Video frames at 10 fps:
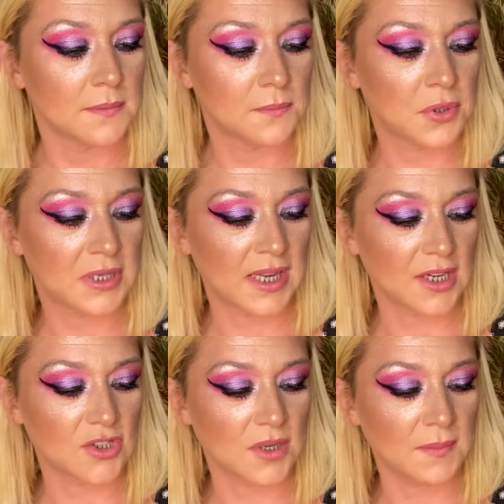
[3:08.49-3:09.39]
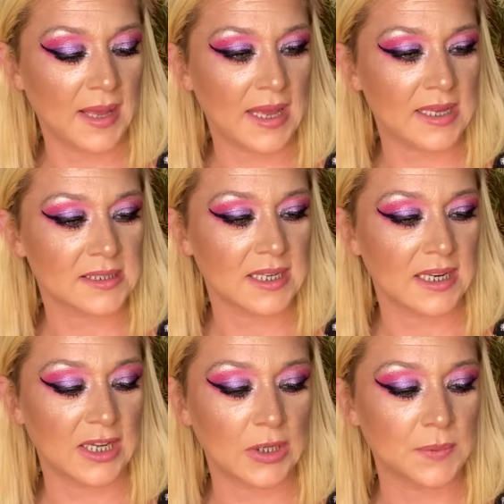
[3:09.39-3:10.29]
protection mask. It
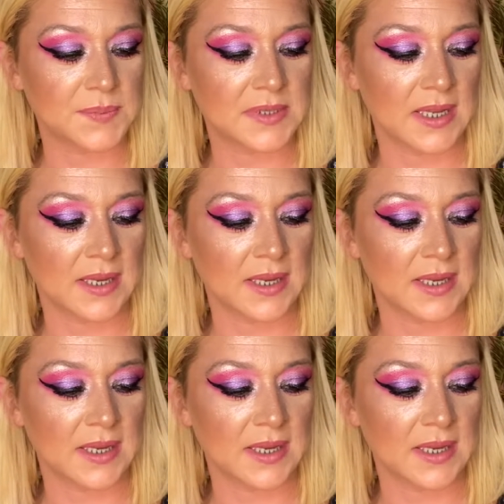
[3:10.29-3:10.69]
helps